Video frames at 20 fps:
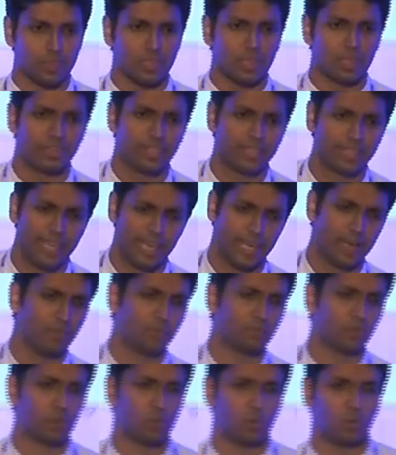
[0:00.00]
The
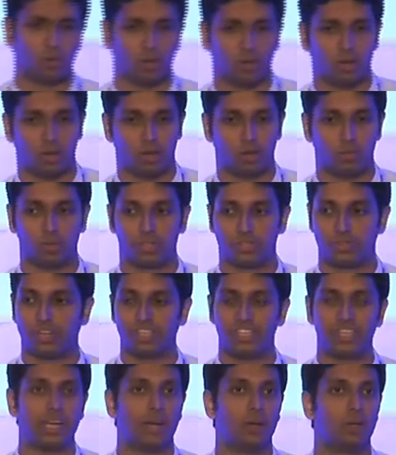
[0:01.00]
game was
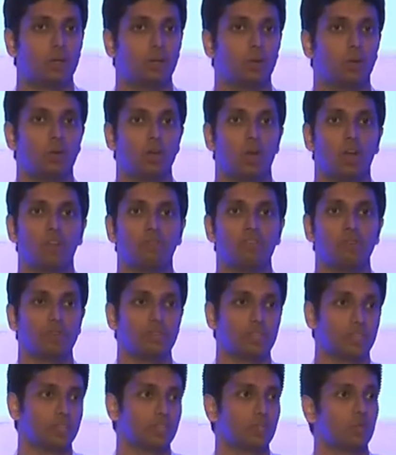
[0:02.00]
reaching out to a lot of
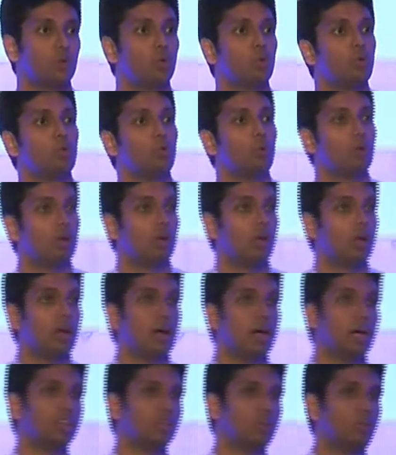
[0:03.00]
users who
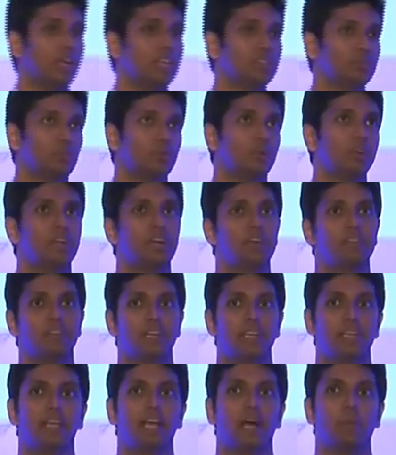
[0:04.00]
otherwise wouldn't have
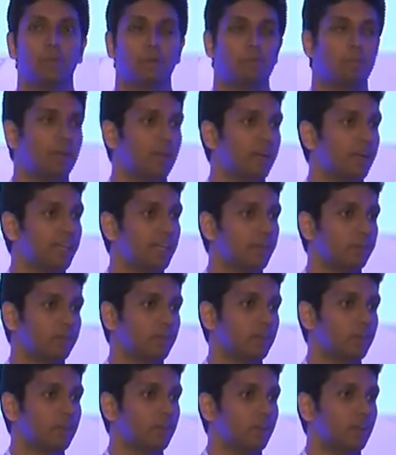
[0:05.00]
really come and played a game.
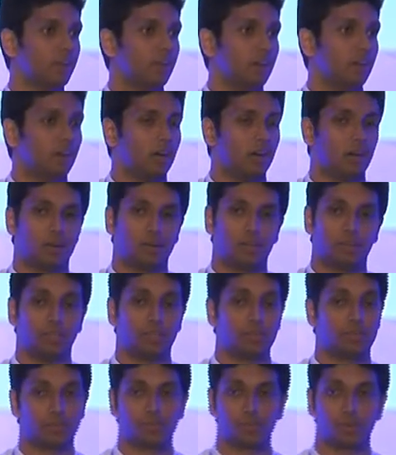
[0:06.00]

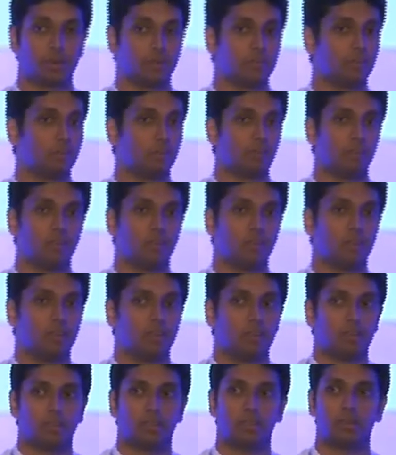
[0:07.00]
This was good.
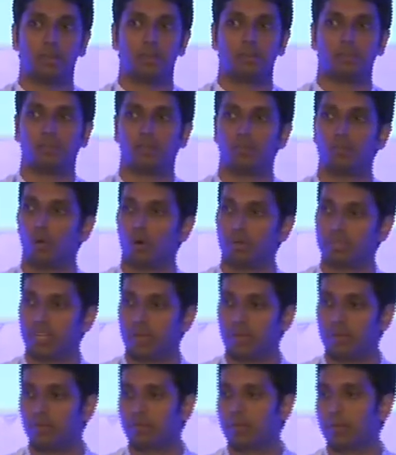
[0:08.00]
The more the
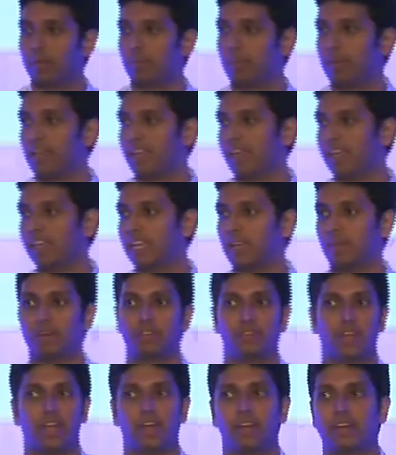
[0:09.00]
number of people playing a game
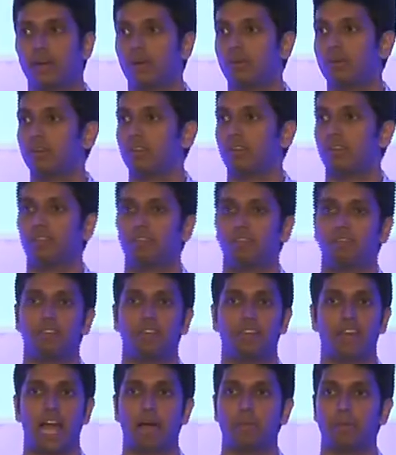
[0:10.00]
and trying it out,
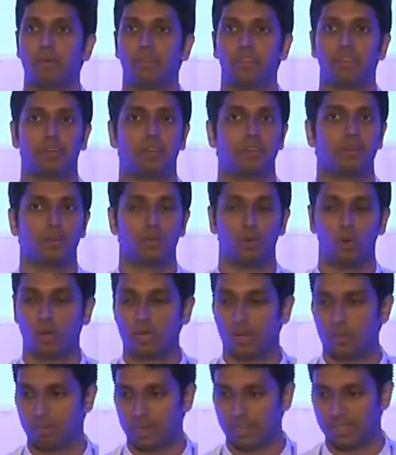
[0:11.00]
we are happy with it. No
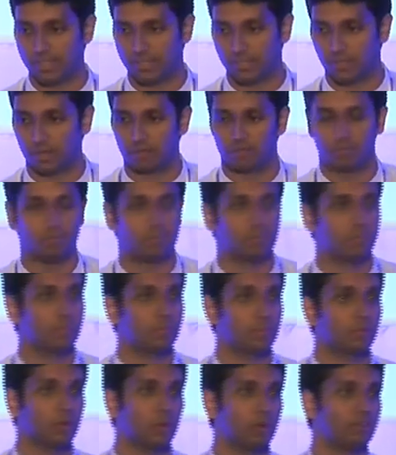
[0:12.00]
complaints at all.
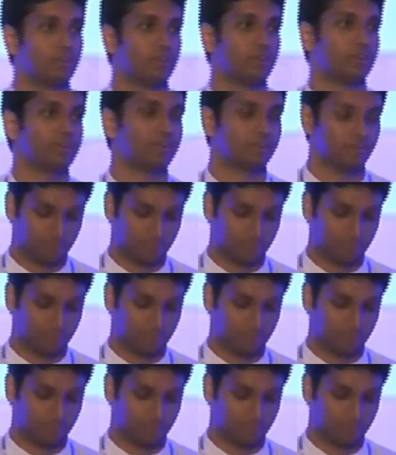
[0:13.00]
Good for us.